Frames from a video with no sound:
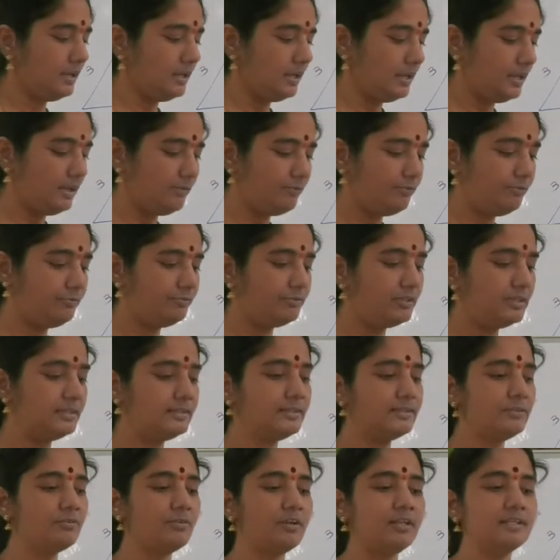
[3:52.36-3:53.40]
If this
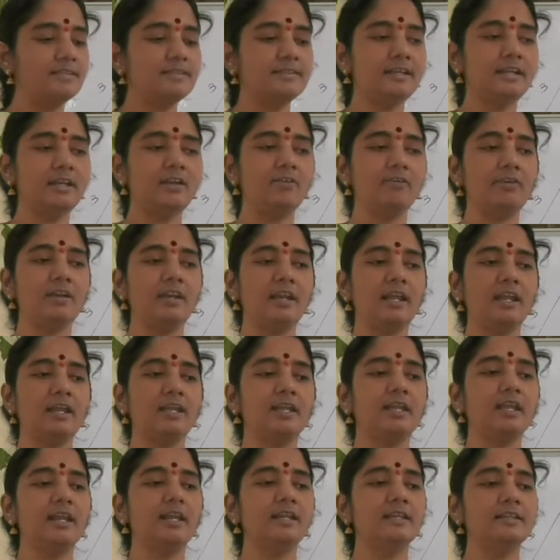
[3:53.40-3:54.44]
is one side of a
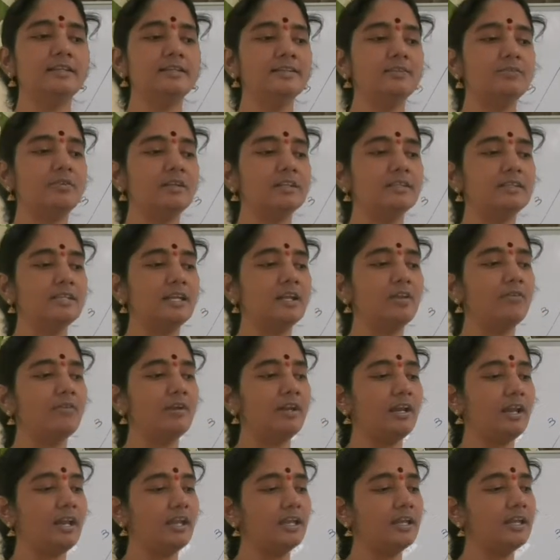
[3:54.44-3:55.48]
triangle and this is one side of a
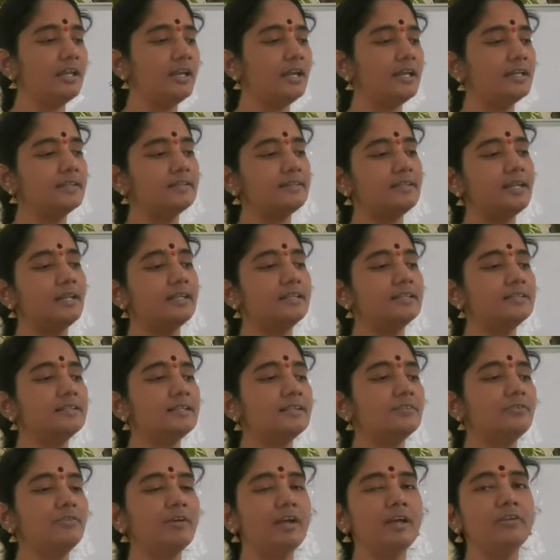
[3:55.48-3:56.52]
triangle, let us take this
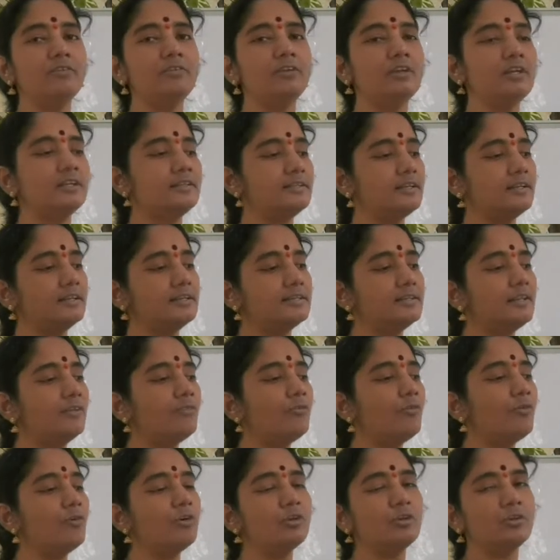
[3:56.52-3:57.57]
as 5 units and this is
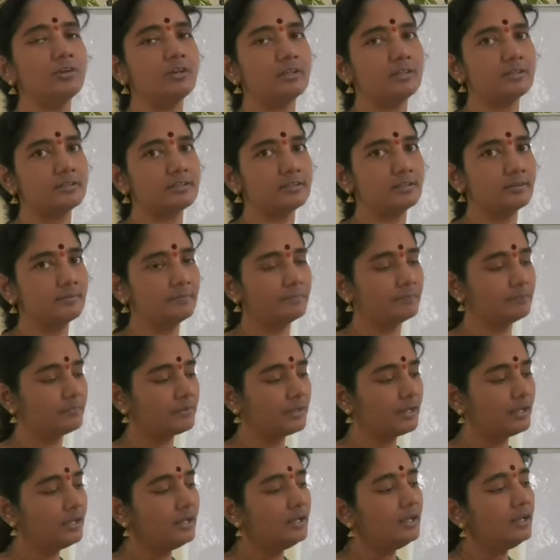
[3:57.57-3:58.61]
4 units.
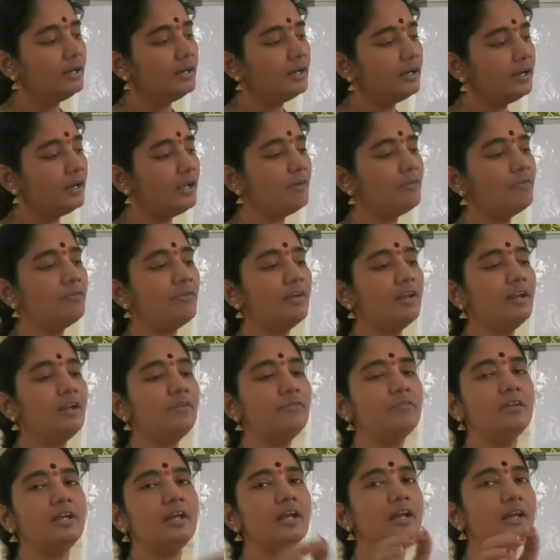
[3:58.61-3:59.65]
Now,
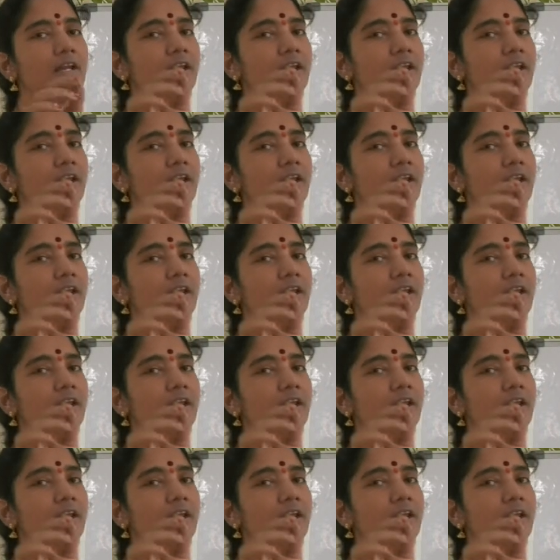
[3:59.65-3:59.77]
when we are